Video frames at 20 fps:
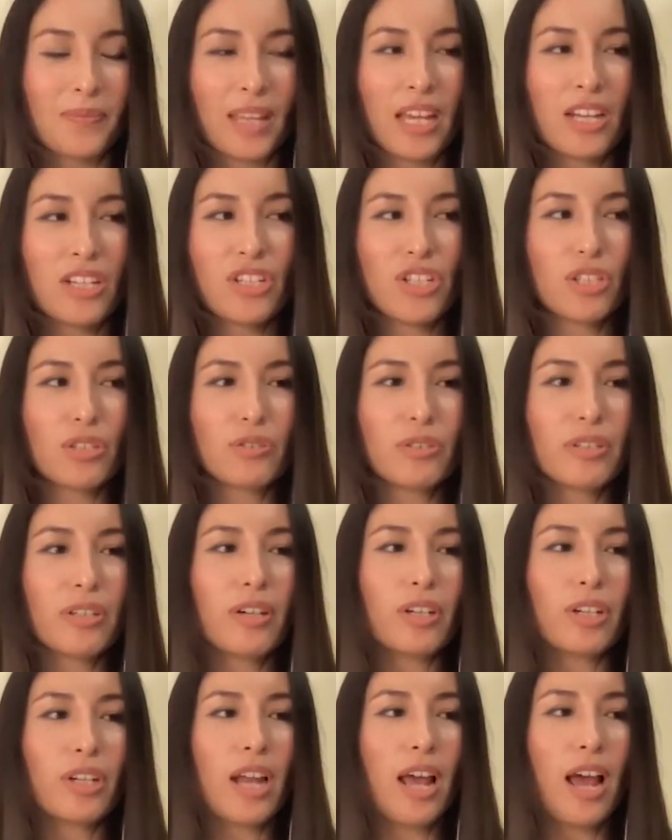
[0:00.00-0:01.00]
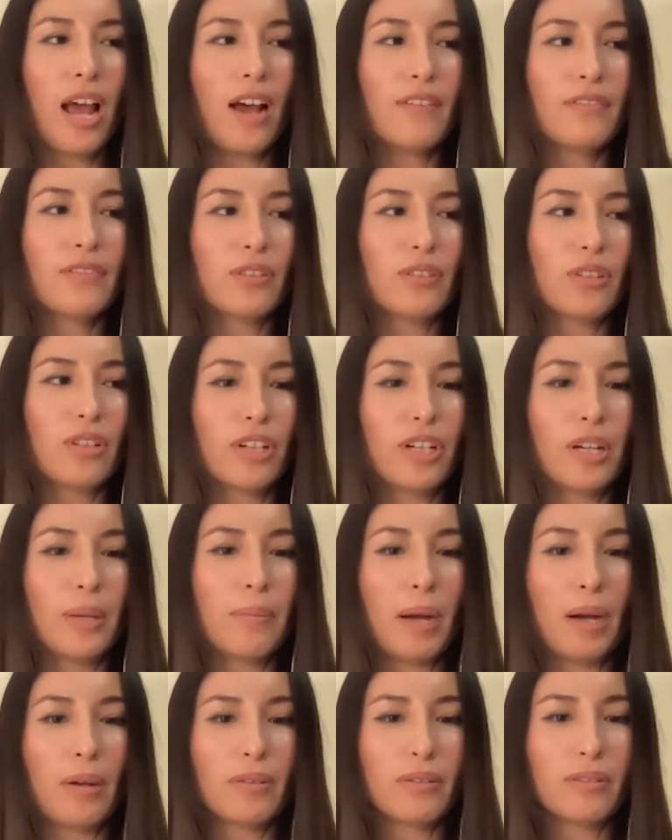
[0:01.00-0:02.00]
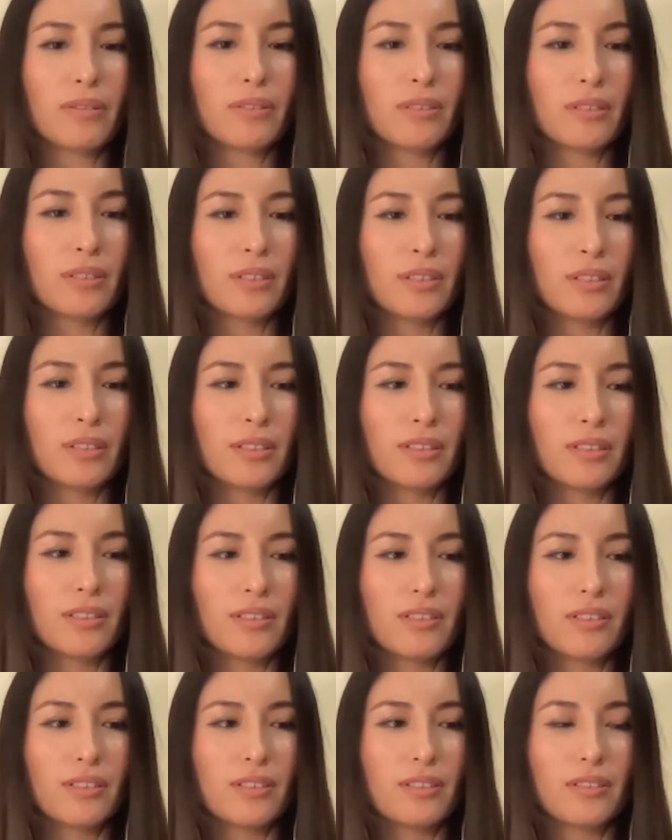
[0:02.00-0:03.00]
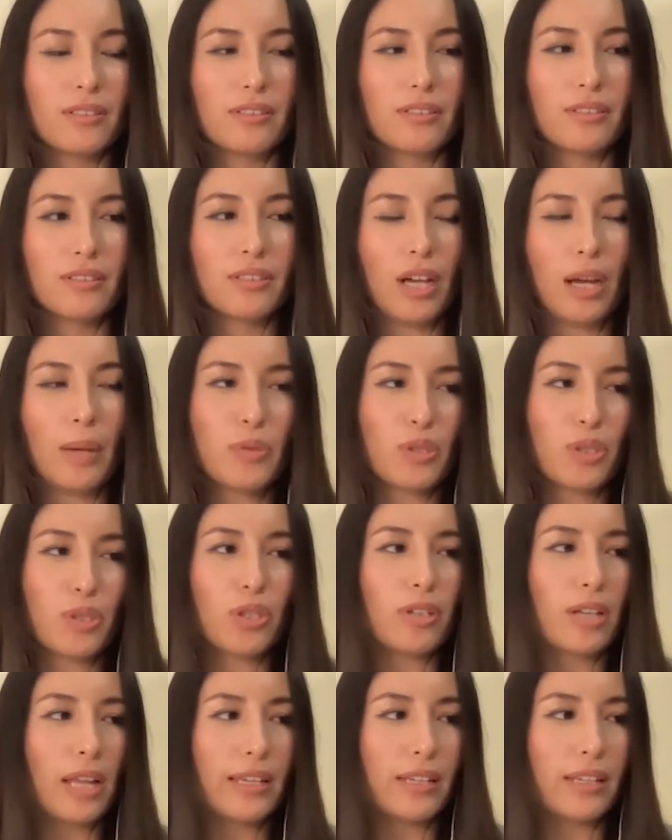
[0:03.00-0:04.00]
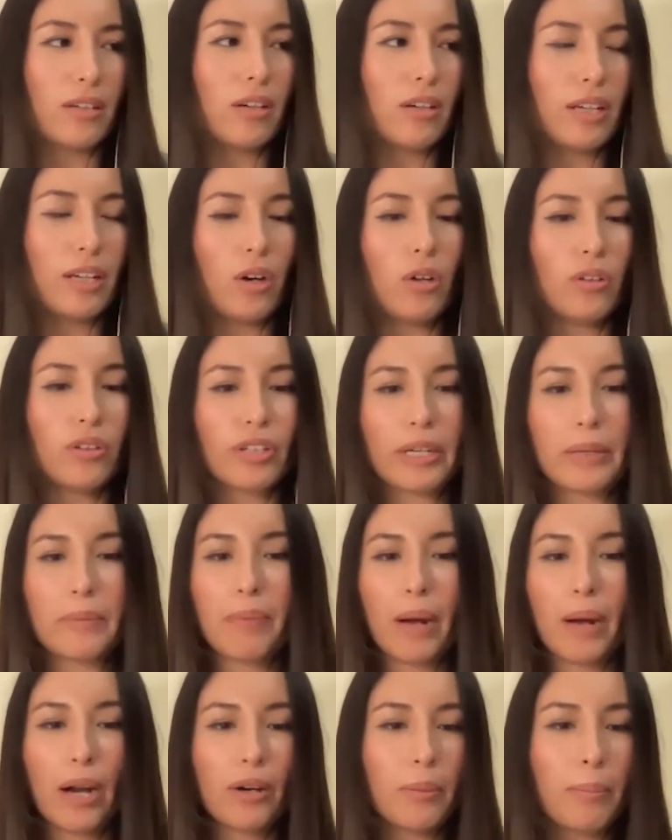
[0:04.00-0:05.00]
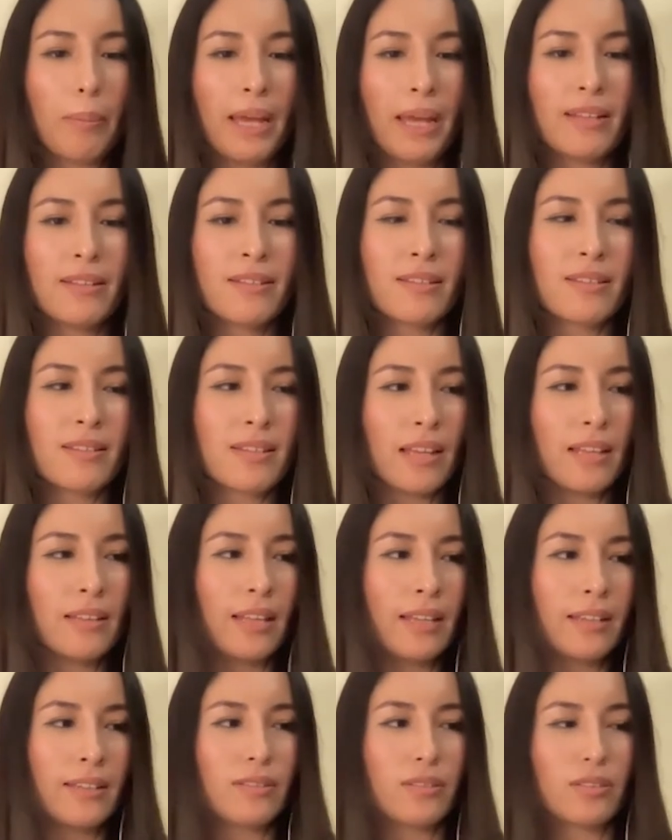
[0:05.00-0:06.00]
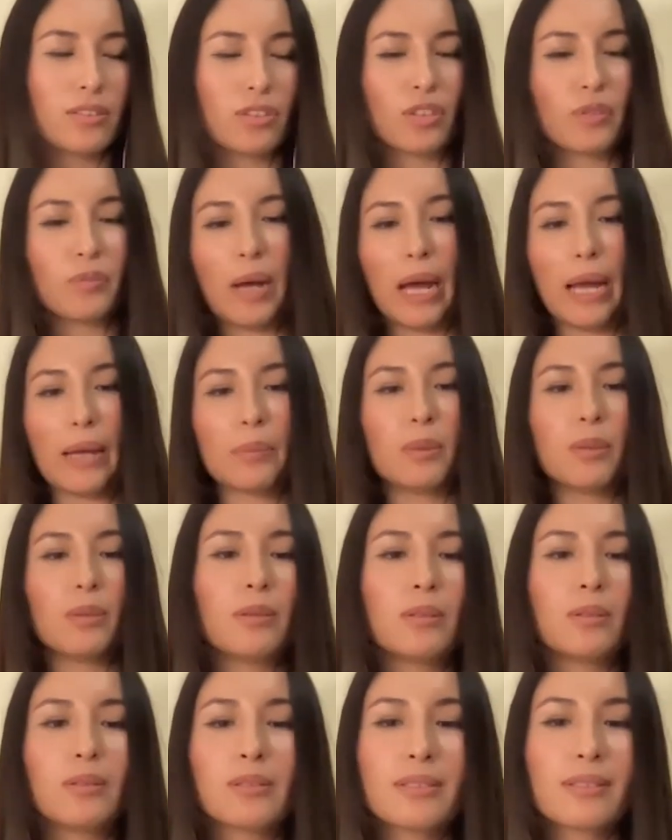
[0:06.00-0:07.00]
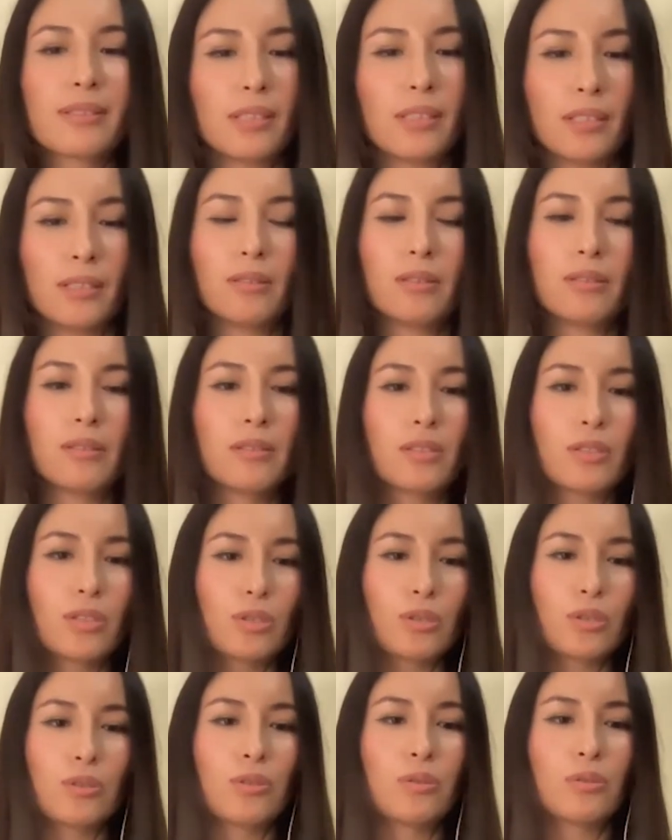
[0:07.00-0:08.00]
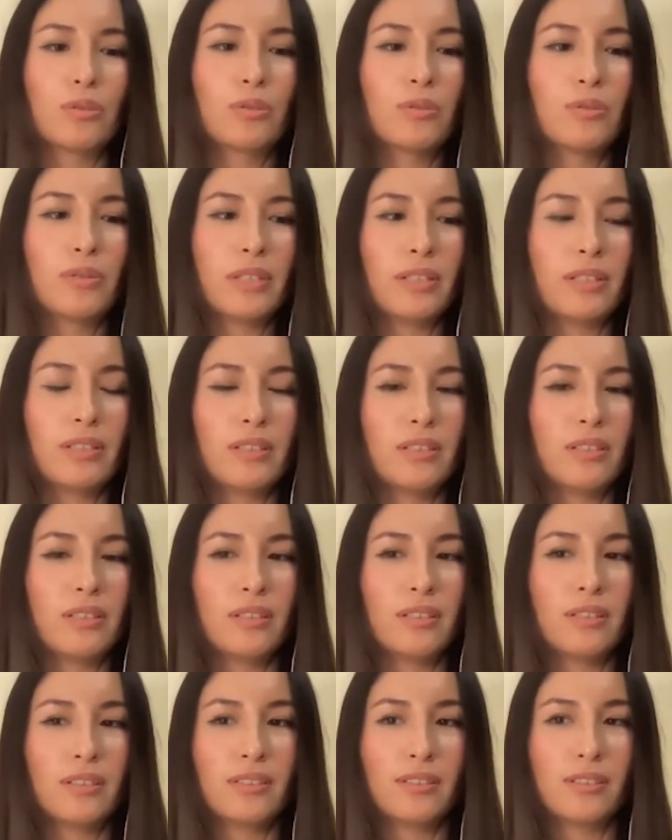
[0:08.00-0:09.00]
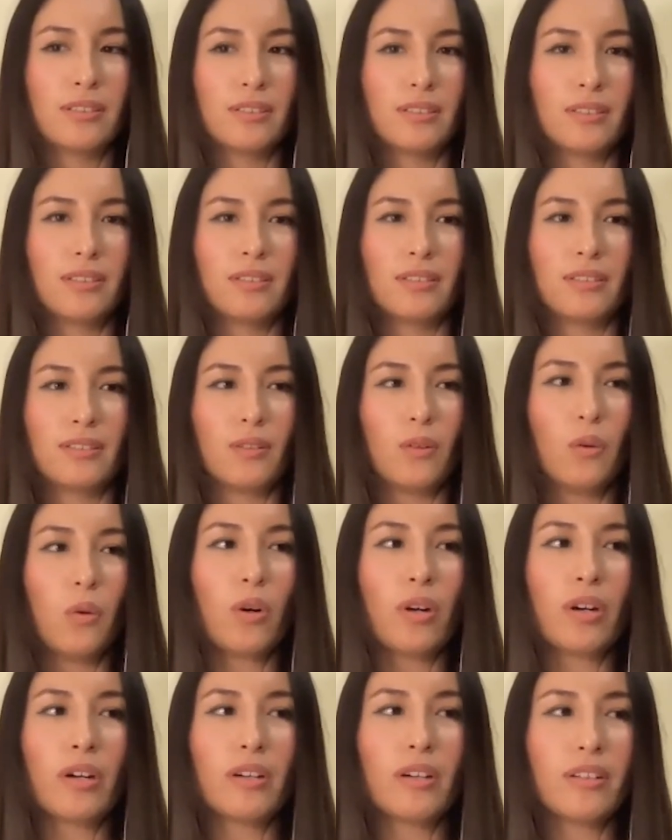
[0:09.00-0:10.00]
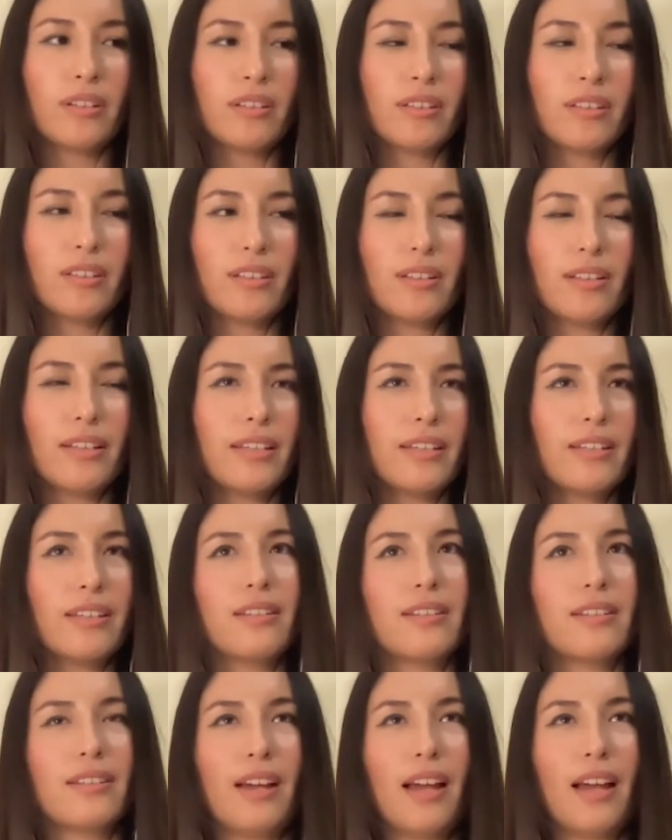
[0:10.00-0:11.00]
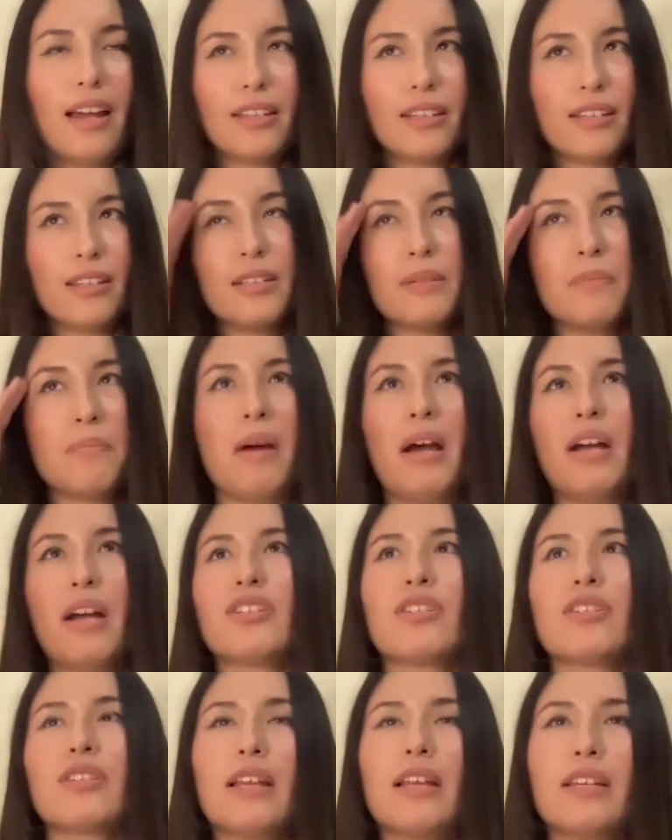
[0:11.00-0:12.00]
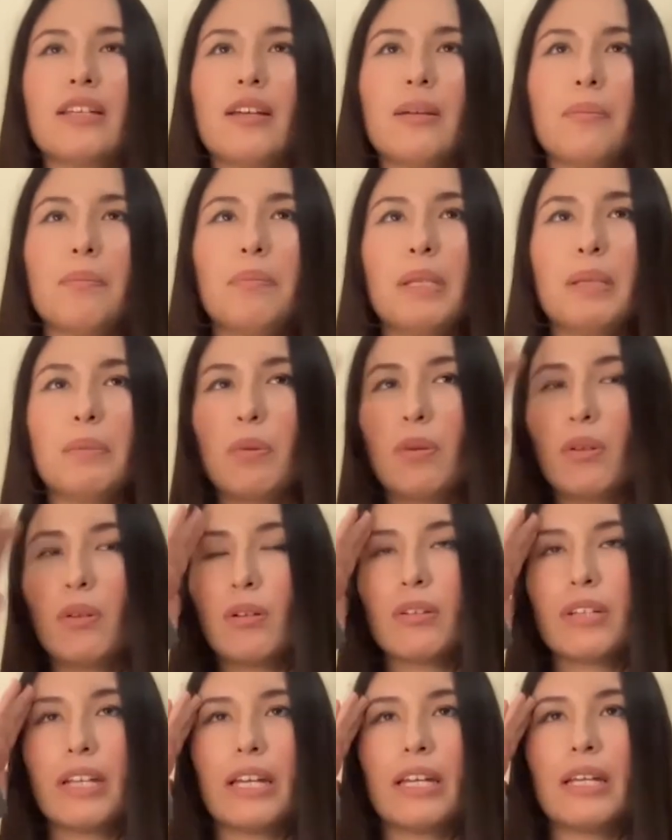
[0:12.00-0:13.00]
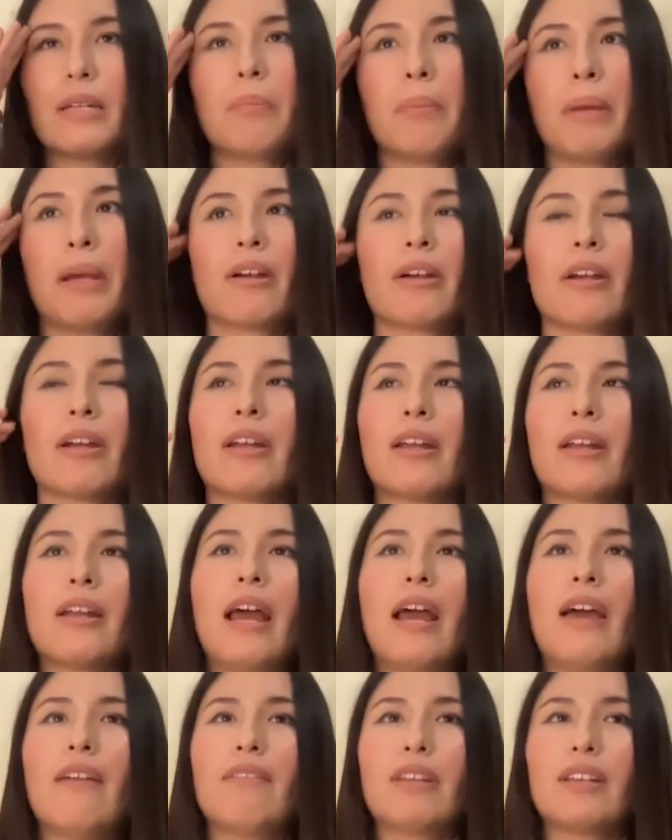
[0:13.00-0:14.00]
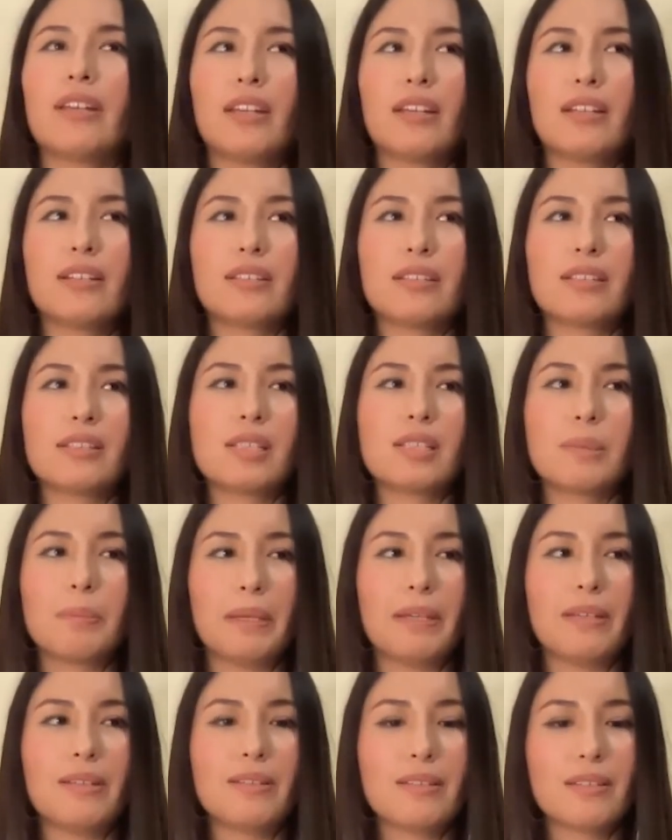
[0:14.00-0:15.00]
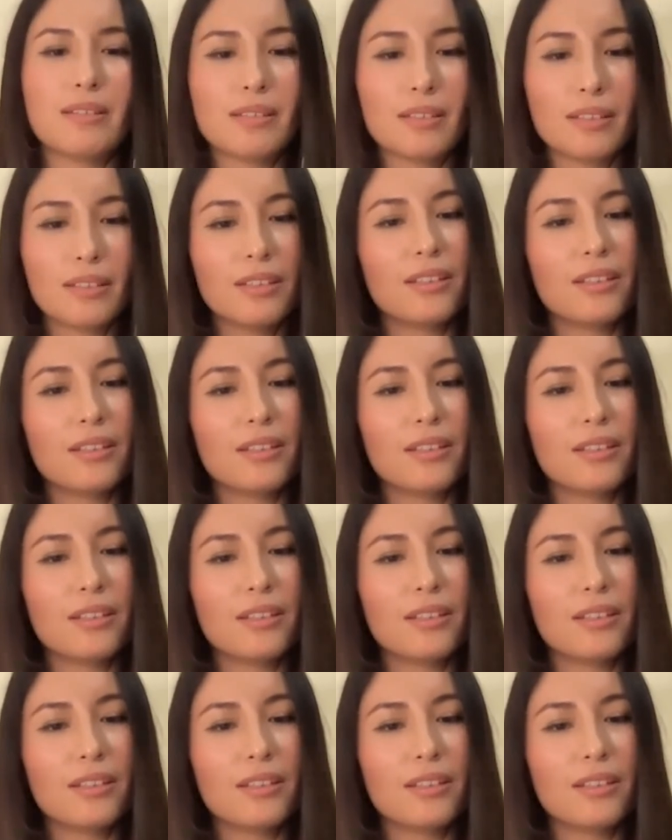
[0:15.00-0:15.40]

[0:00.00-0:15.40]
And children are going to have to learn about, I'm sure, like other environments and like survival skills too, like, or like I can imagine like people getting married and having kids in space.